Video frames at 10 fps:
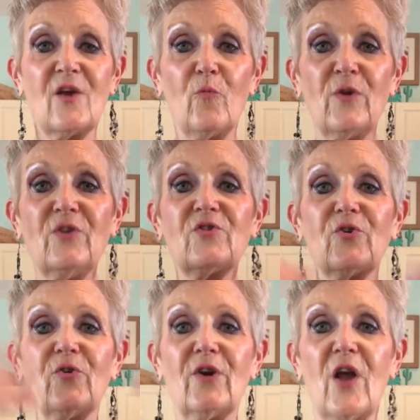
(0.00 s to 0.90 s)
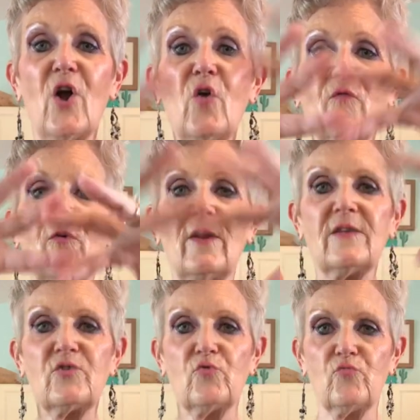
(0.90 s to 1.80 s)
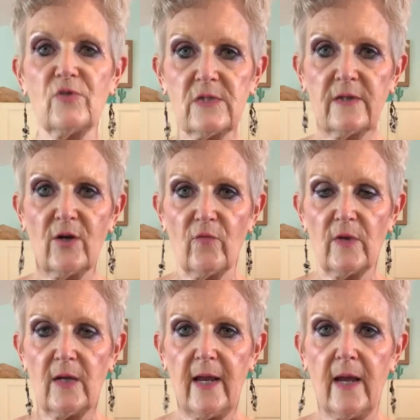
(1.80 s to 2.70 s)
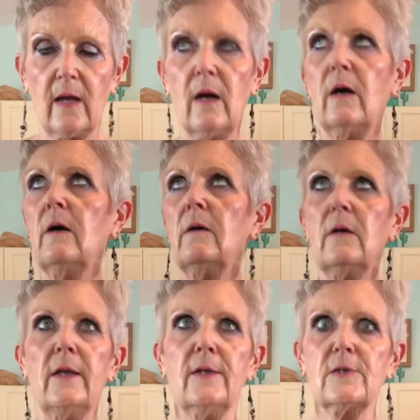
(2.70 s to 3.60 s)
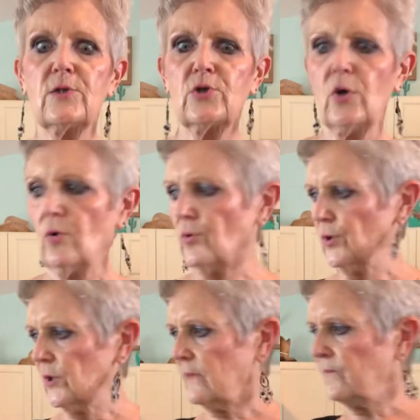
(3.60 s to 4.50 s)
and when you turn it over, it's drizzling over the cake. Oh, it is so good.